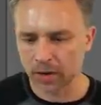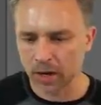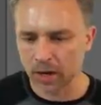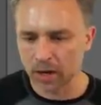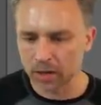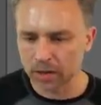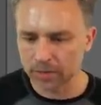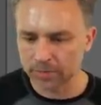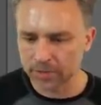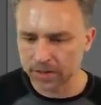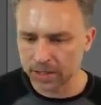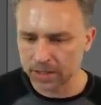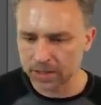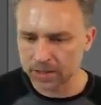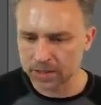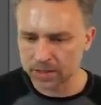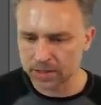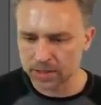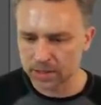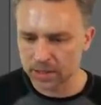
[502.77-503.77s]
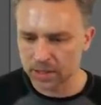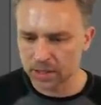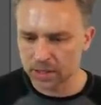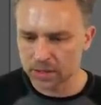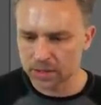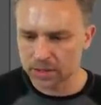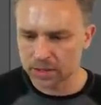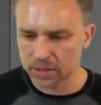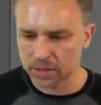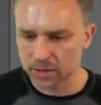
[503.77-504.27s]
all of these
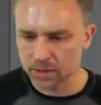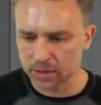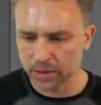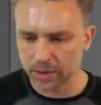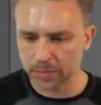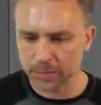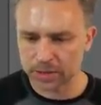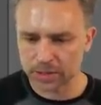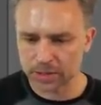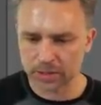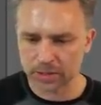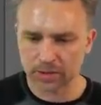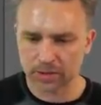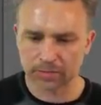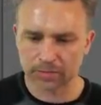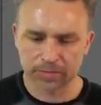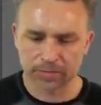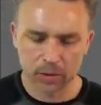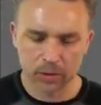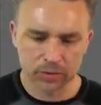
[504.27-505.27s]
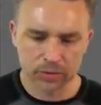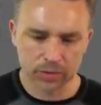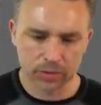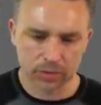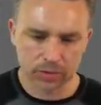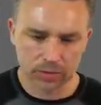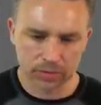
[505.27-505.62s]
to a particular folder.